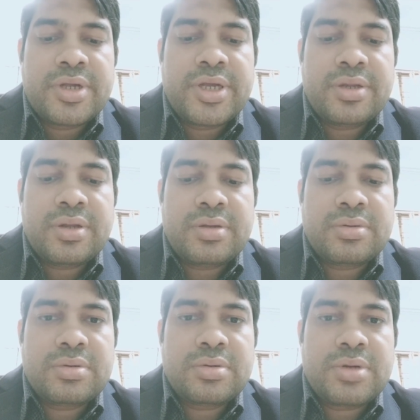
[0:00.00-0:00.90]
a
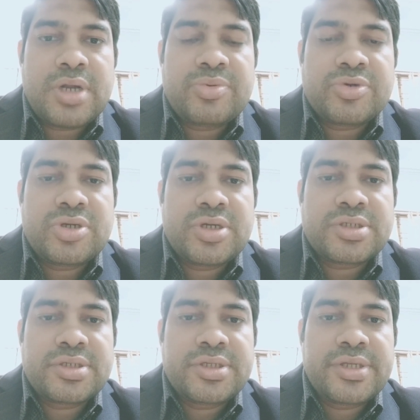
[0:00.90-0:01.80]
adverse drug
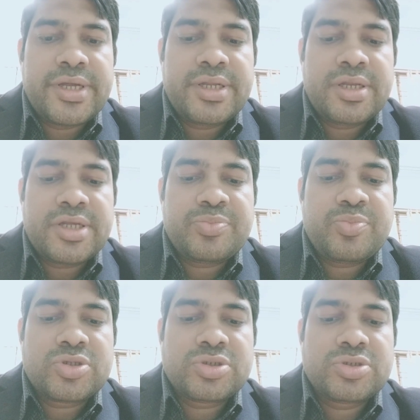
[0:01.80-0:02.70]
reaction is any
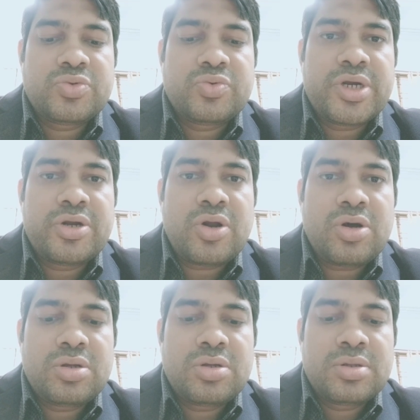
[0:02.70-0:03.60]
response to a
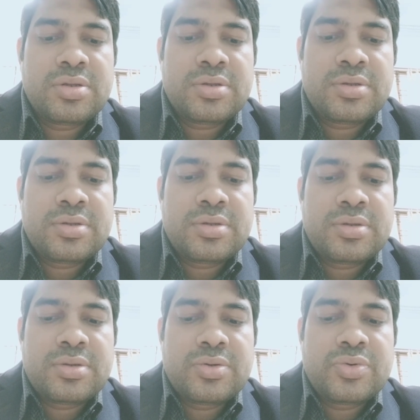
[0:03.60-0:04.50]
drug
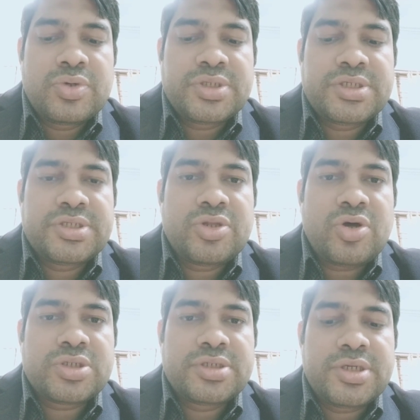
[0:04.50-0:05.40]
which is
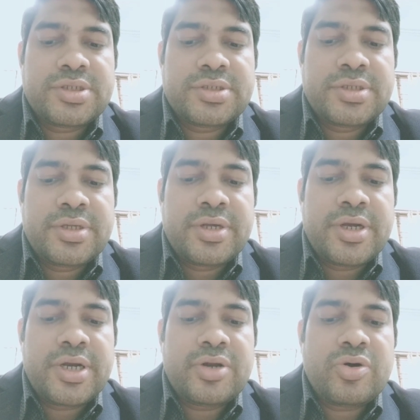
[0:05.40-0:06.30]
noxious
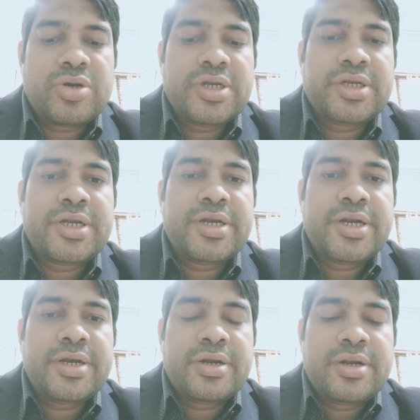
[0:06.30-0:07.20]
and
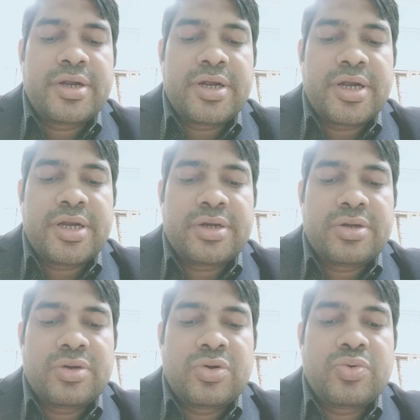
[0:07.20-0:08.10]
unintended and
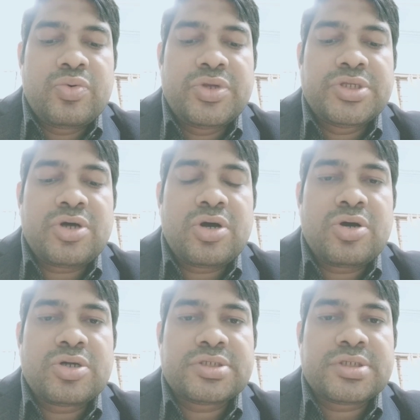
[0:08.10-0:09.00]
which
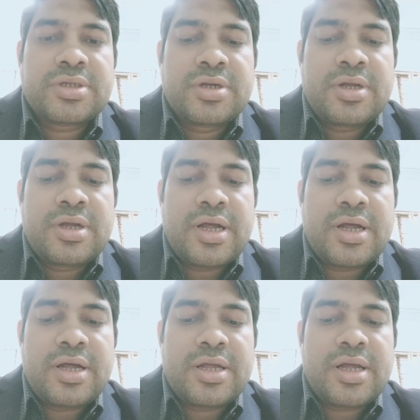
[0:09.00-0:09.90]
occurs
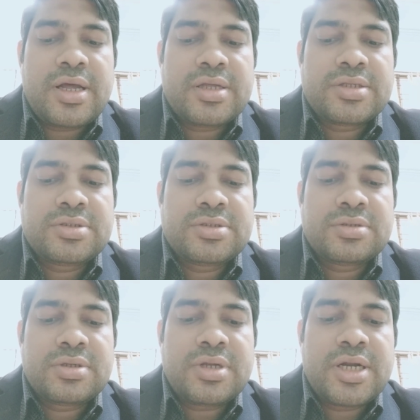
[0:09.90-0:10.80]

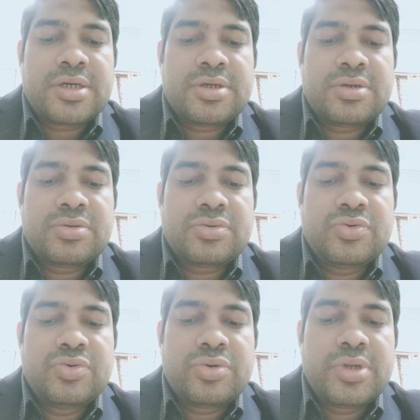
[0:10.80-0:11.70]
at
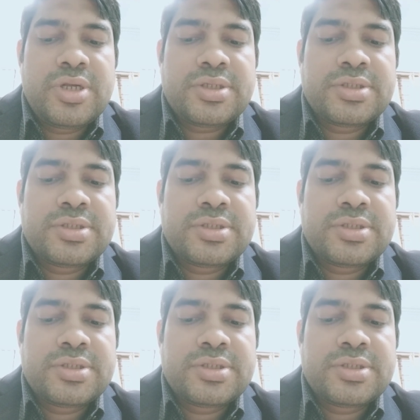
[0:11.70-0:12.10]
doses